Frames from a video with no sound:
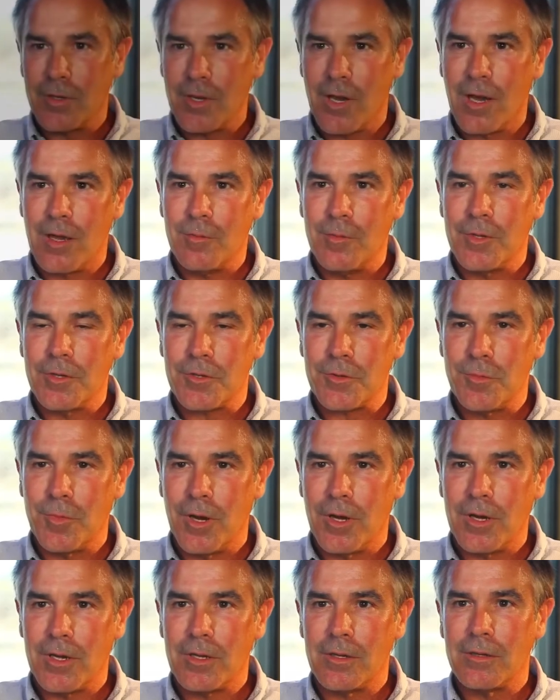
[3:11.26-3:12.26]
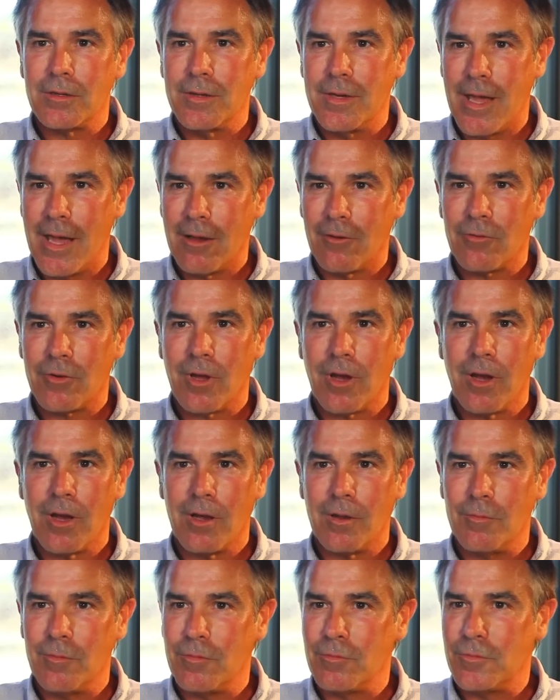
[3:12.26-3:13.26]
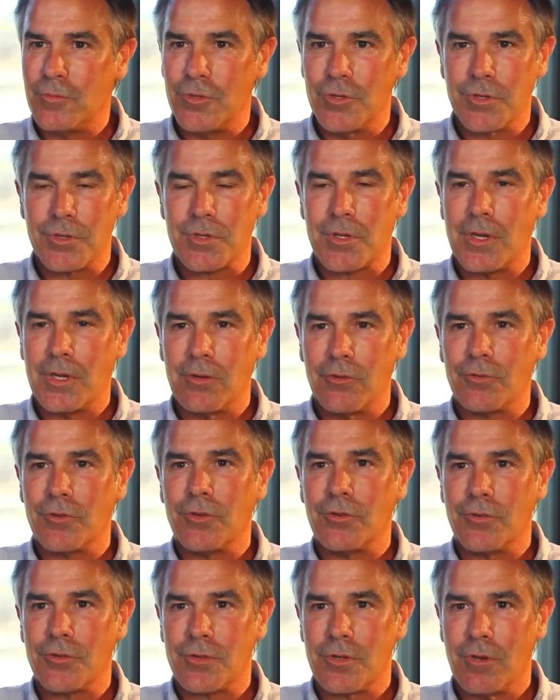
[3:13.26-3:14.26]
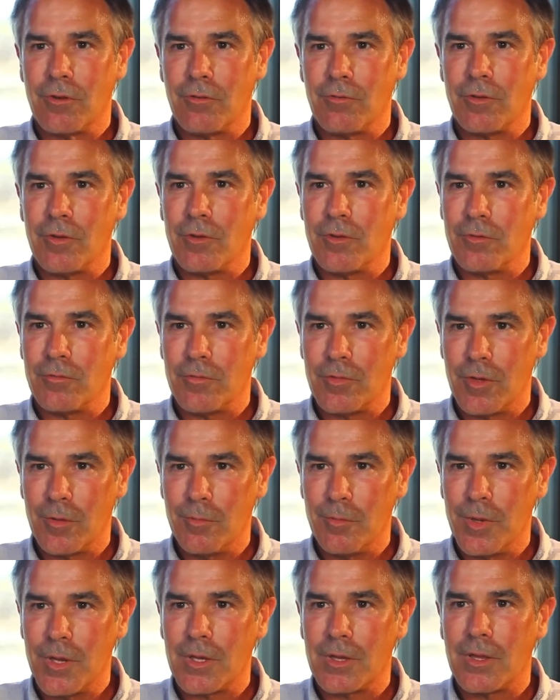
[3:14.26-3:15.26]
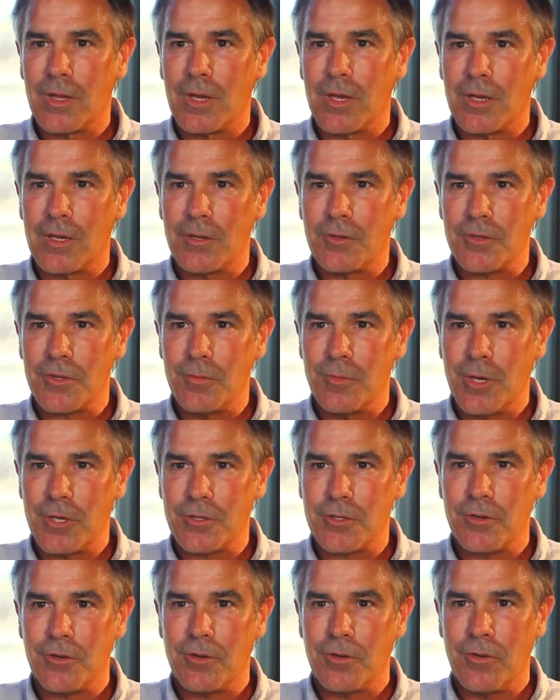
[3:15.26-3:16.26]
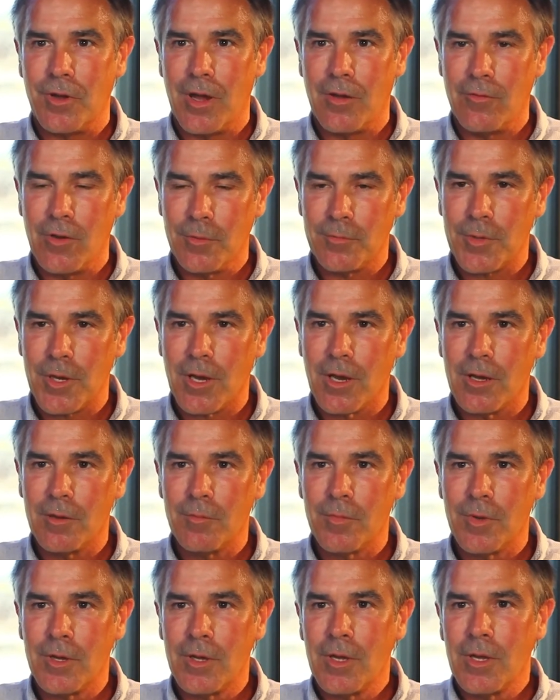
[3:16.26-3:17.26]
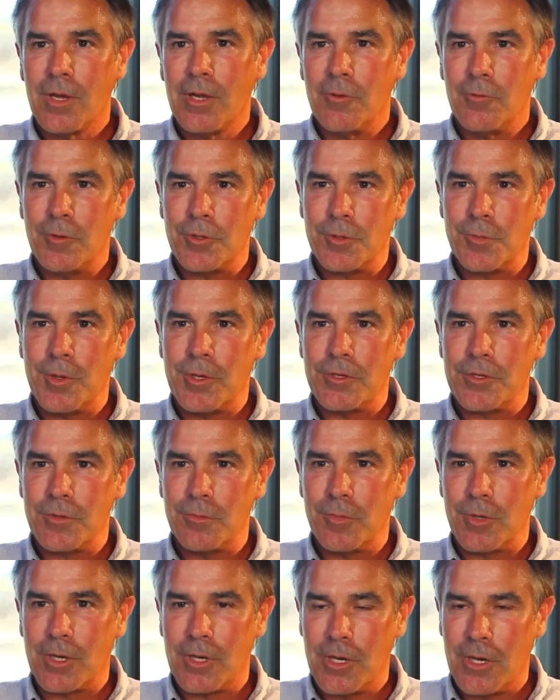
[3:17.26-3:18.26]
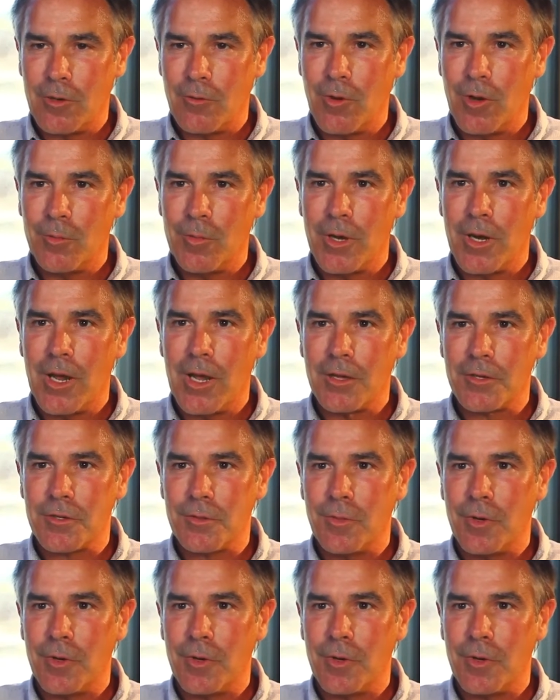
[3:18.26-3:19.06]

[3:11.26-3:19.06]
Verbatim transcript: time is money. Downtime just kills you. So the, the big thing is to make sure you have uptime, which means the equipment has to